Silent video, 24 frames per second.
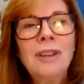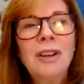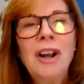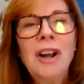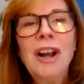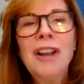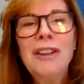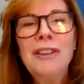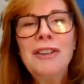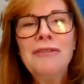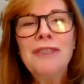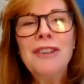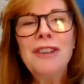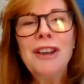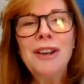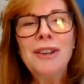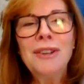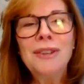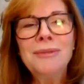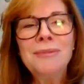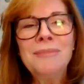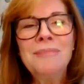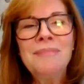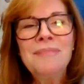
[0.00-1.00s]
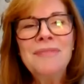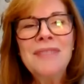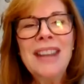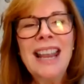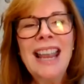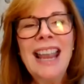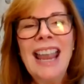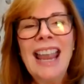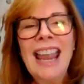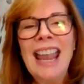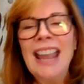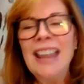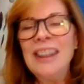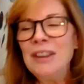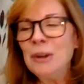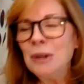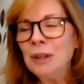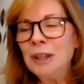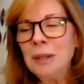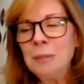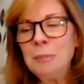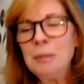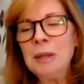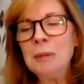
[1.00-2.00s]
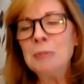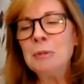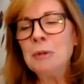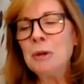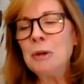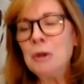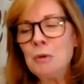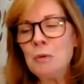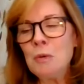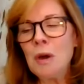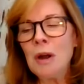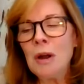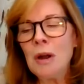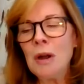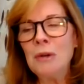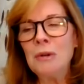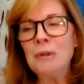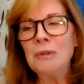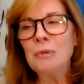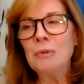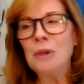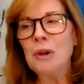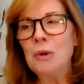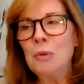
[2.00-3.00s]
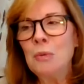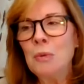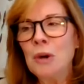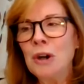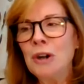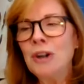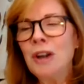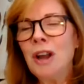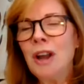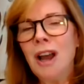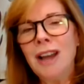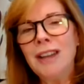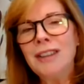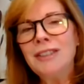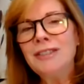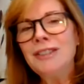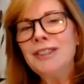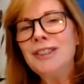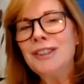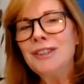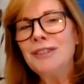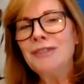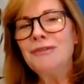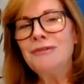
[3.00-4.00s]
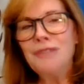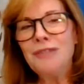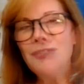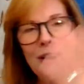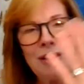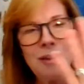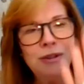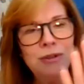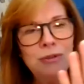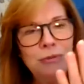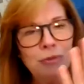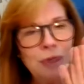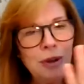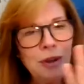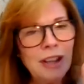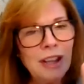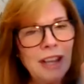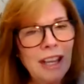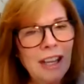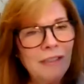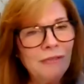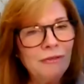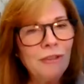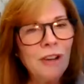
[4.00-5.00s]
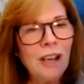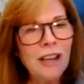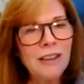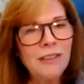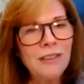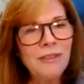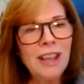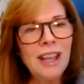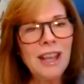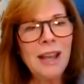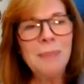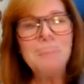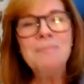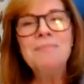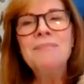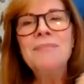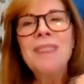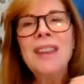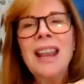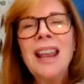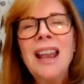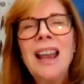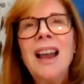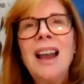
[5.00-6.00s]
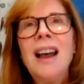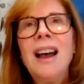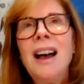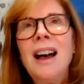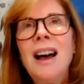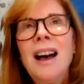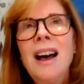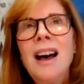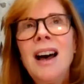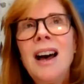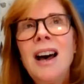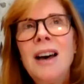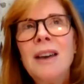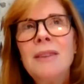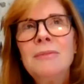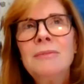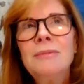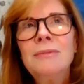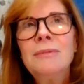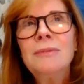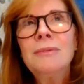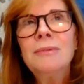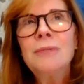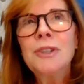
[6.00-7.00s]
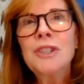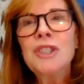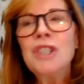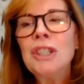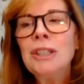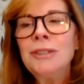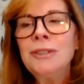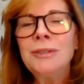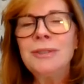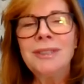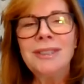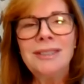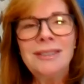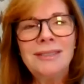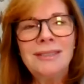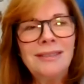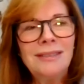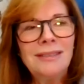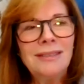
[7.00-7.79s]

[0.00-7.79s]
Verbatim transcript: on a phone. Mm-hmm. And the hmm. only people who weren't, who weren't on the phone with in front of them uh, were children.